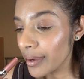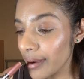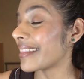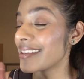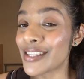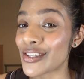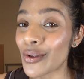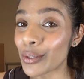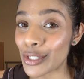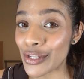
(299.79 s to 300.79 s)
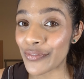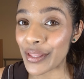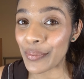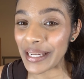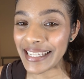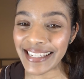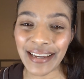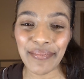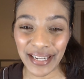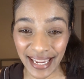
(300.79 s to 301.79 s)
And this is not just for the
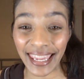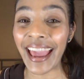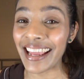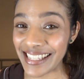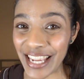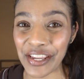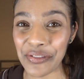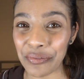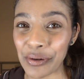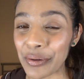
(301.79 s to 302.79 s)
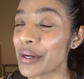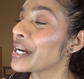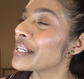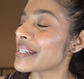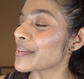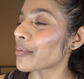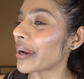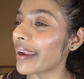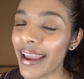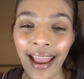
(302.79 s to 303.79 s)
winter, but it can take you through to spring